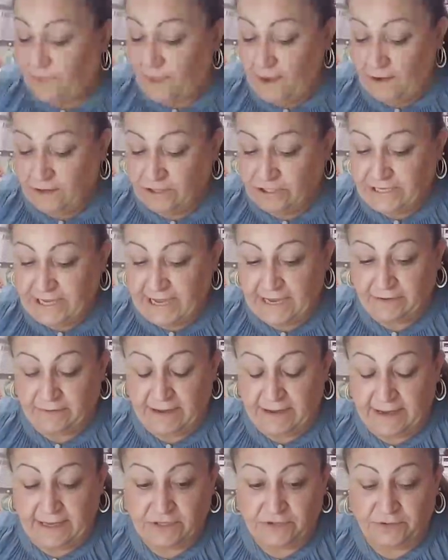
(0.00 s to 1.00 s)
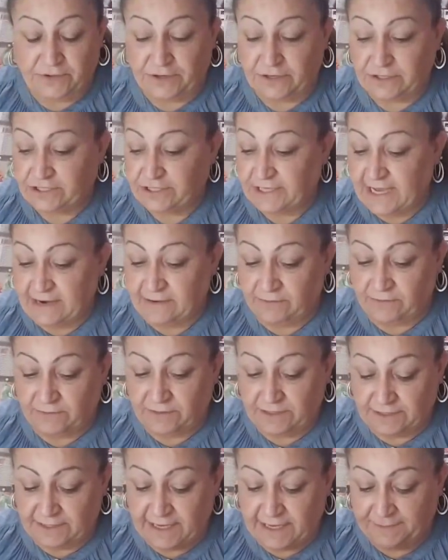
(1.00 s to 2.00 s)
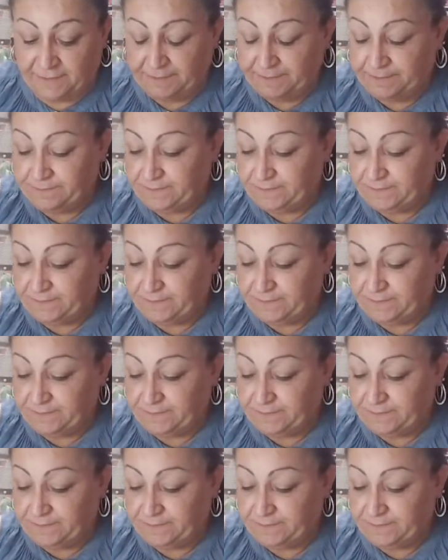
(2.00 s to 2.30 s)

Her channel. I enjoy her channel all the time.